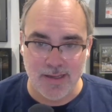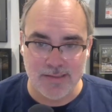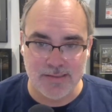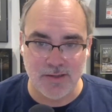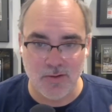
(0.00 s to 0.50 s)

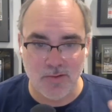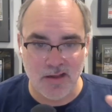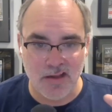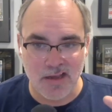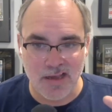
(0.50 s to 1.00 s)
And
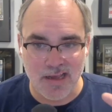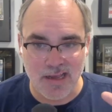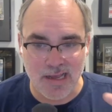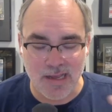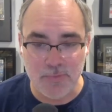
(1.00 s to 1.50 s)
so
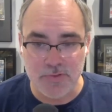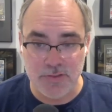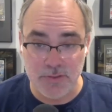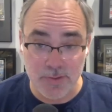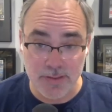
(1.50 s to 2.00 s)
I
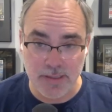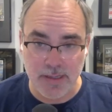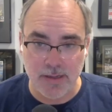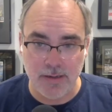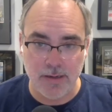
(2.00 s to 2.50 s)
was doing
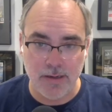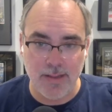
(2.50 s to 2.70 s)
that.